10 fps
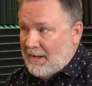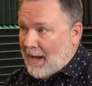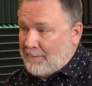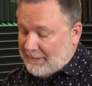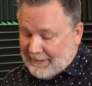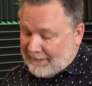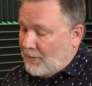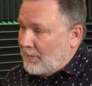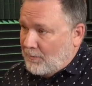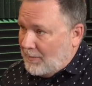I mean, Lake
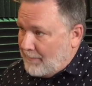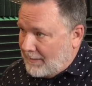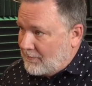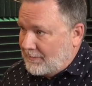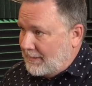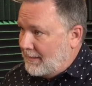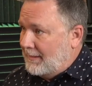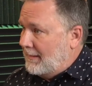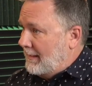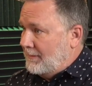Nona, we're in Medical
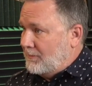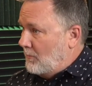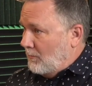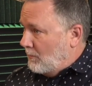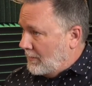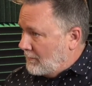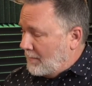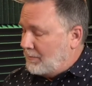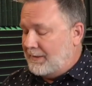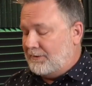City, and so what a
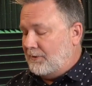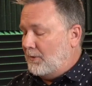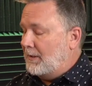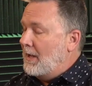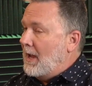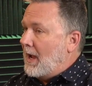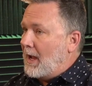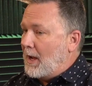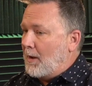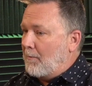great place to do it.
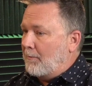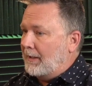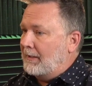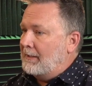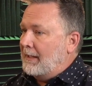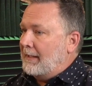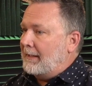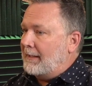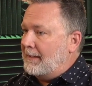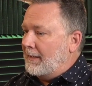But
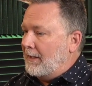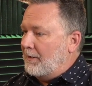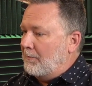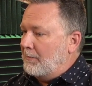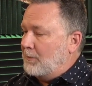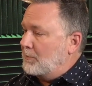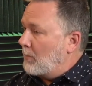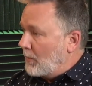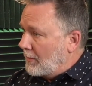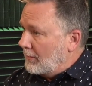he was
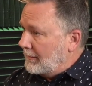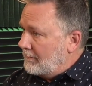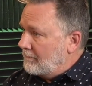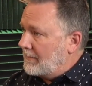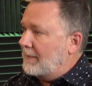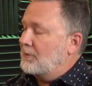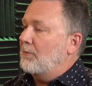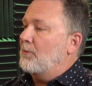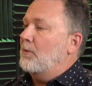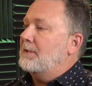born early, and so
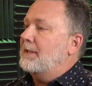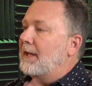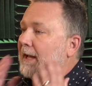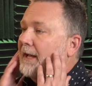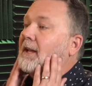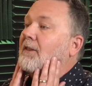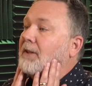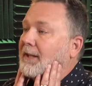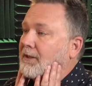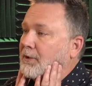of course he had
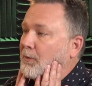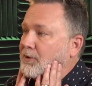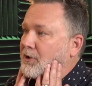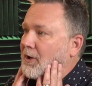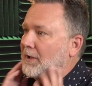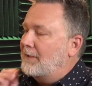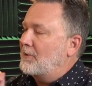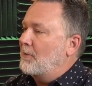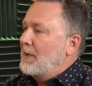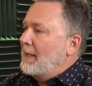the lower jaw, and
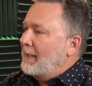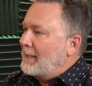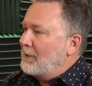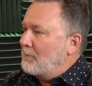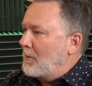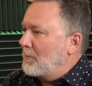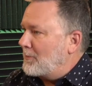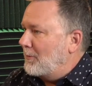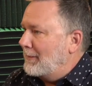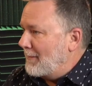so we were
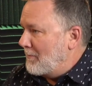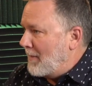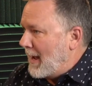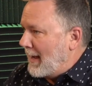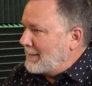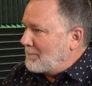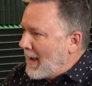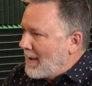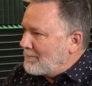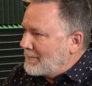told to give him ice pops.